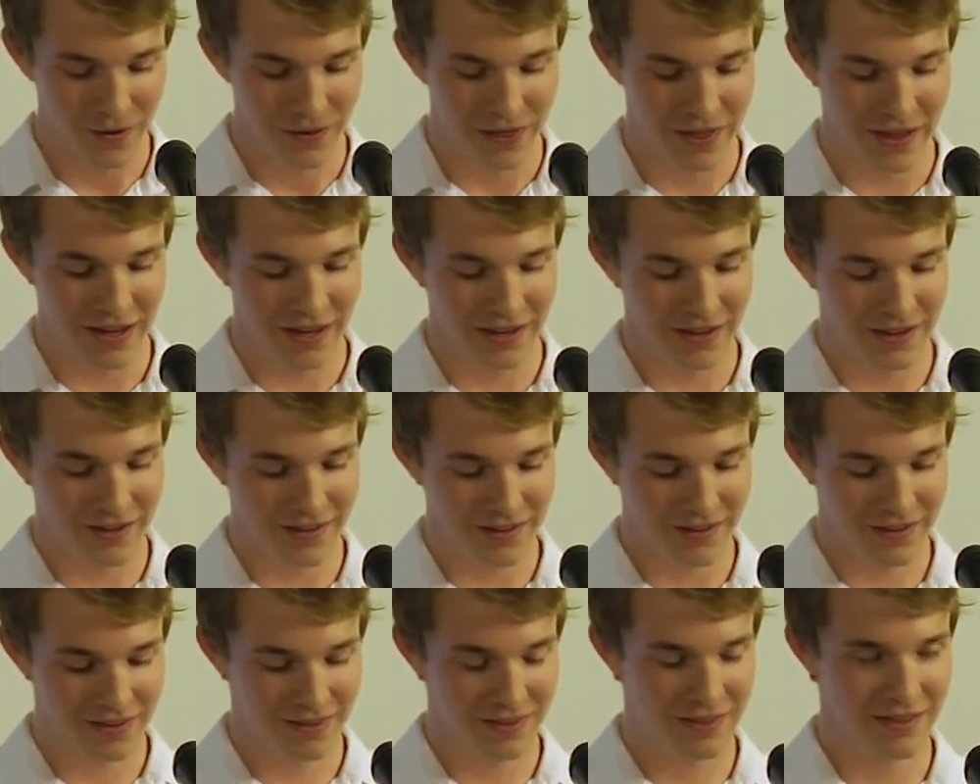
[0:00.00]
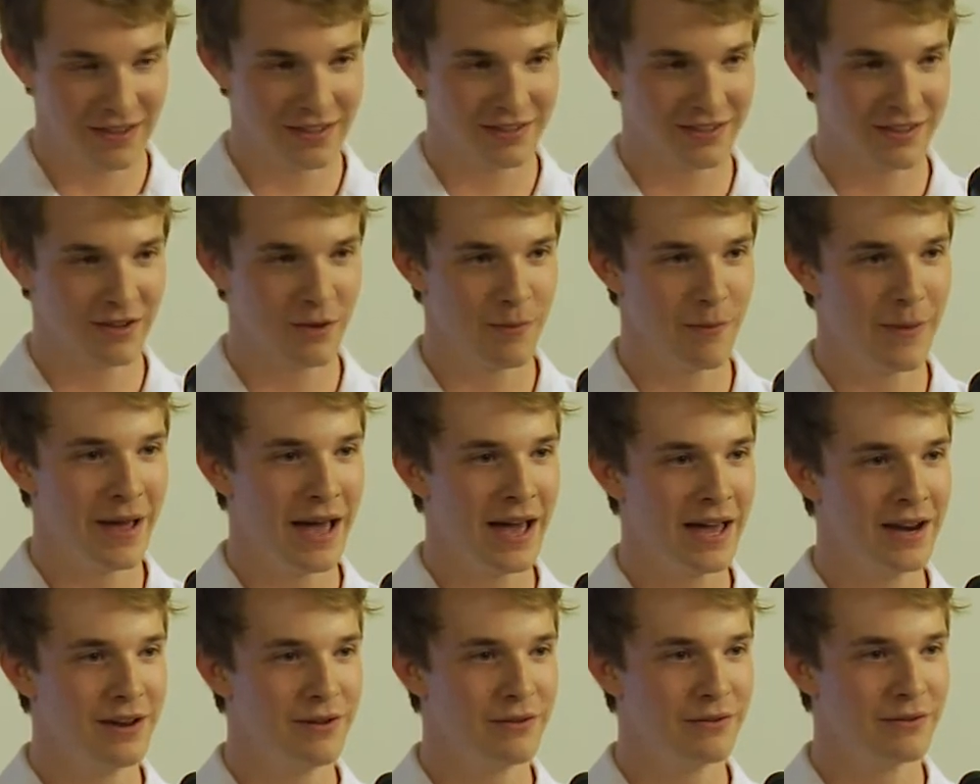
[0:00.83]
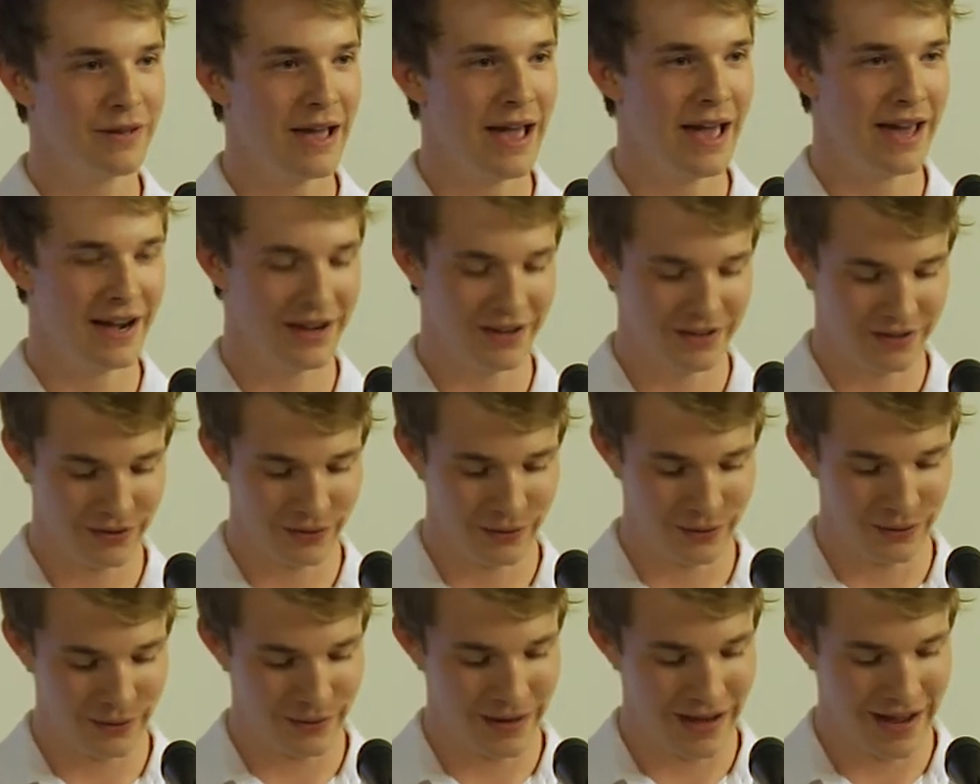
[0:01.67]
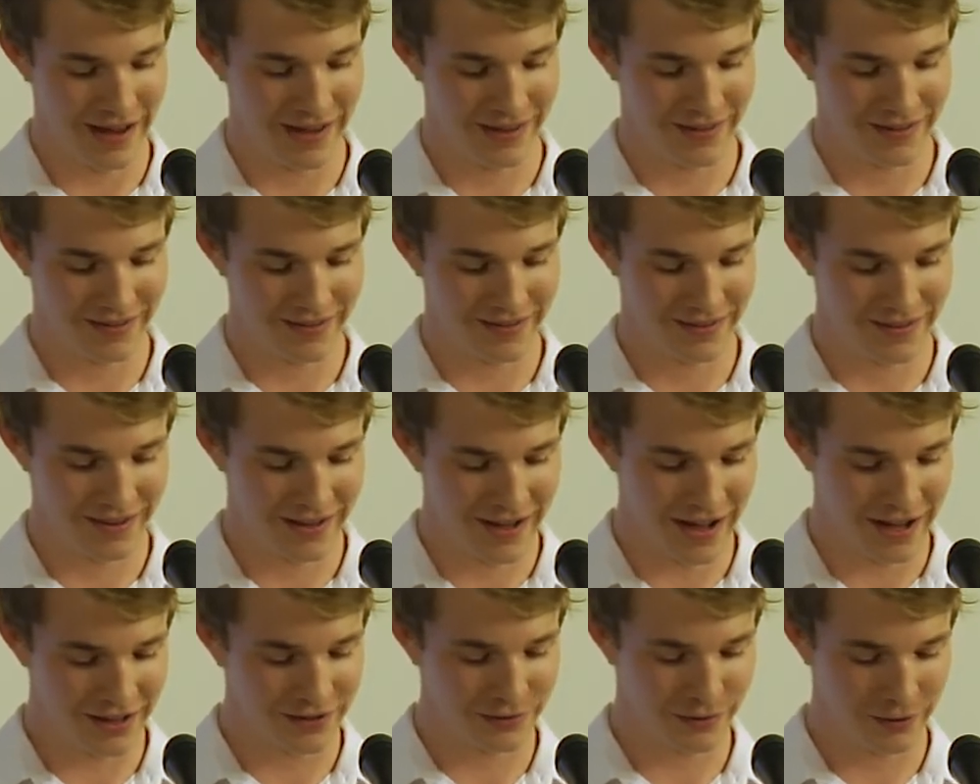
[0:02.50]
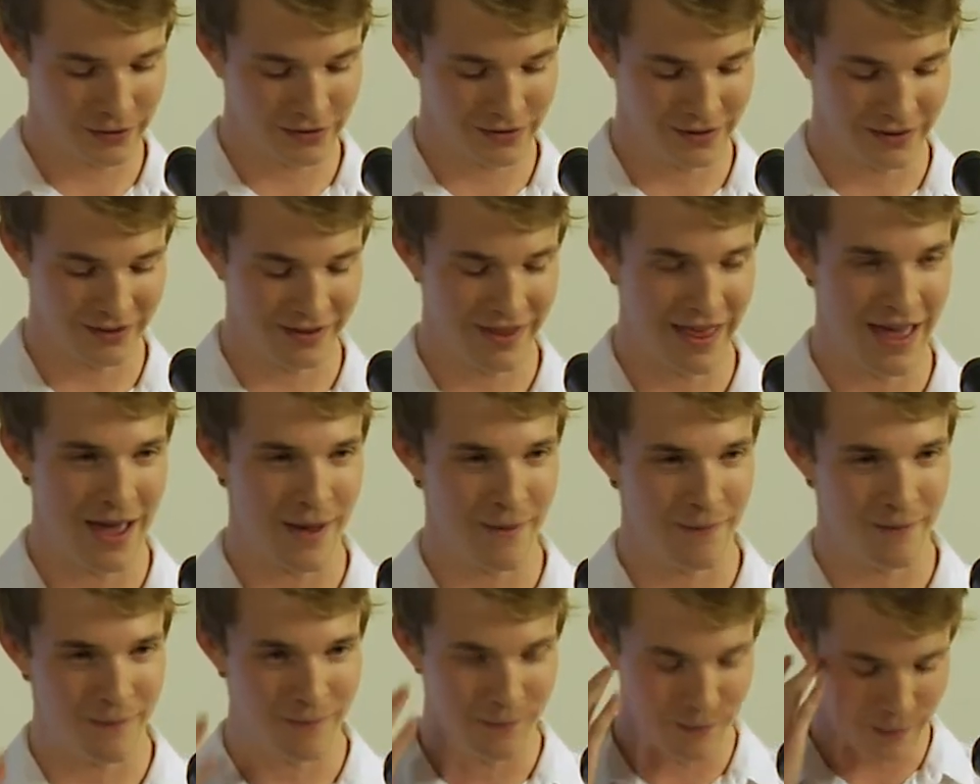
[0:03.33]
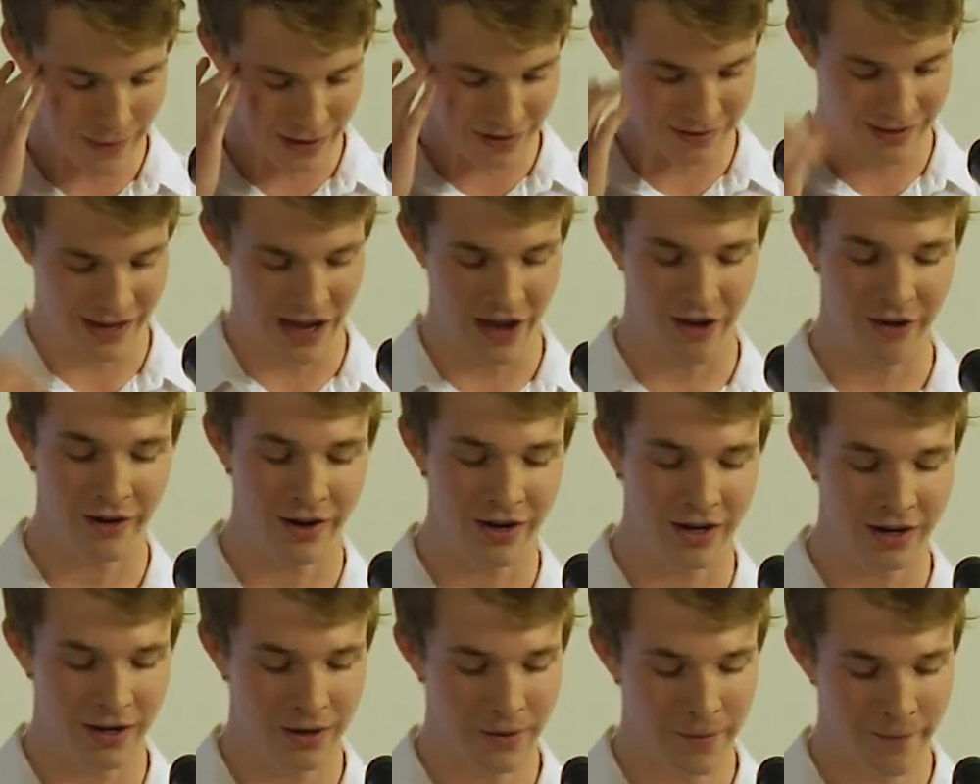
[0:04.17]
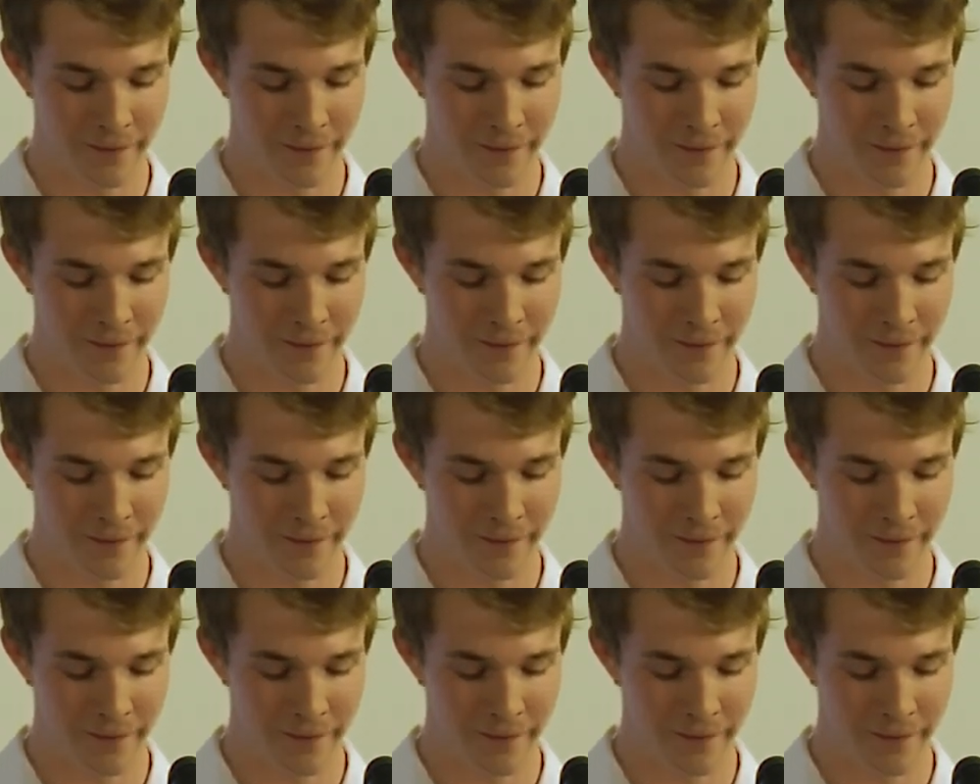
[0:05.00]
This combative attitude and the us versus them mentality,